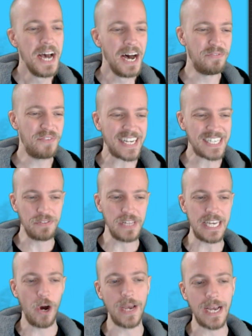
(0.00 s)
effectively
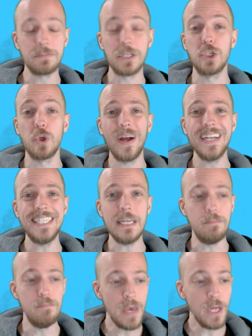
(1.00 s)
going up to 20
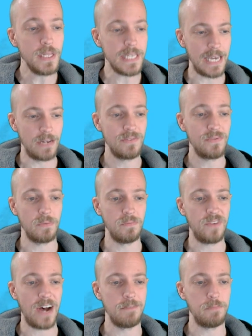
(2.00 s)
million from
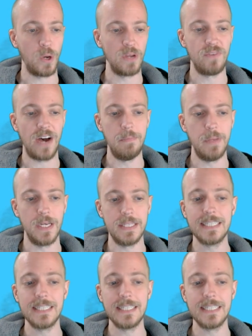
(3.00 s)
5.5 million.